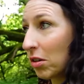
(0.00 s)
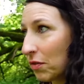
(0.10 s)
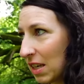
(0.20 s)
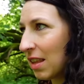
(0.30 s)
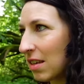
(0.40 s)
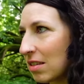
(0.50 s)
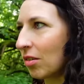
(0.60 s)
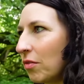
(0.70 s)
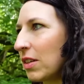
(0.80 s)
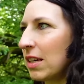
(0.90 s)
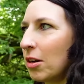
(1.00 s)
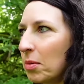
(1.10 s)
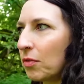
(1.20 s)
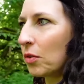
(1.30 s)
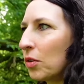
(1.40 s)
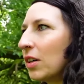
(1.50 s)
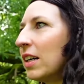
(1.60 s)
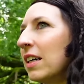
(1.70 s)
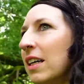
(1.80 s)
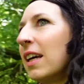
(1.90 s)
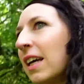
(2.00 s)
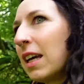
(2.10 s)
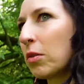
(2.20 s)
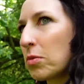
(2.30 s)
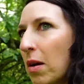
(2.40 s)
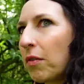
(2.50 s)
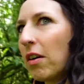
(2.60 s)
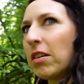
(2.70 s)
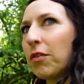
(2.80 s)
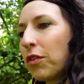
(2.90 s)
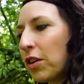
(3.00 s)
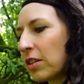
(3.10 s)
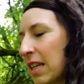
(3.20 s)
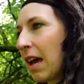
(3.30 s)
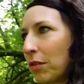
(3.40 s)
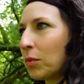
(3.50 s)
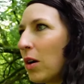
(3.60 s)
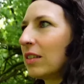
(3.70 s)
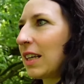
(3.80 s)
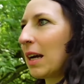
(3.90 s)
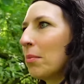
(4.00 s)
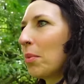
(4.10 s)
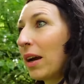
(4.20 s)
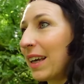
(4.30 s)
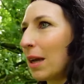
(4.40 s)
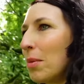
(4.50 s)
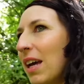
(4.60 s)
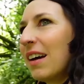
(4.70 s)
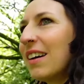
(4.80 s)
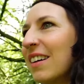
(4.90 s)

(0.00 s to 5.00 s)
seen this on a video before. It was my very first ever wild camp I came here,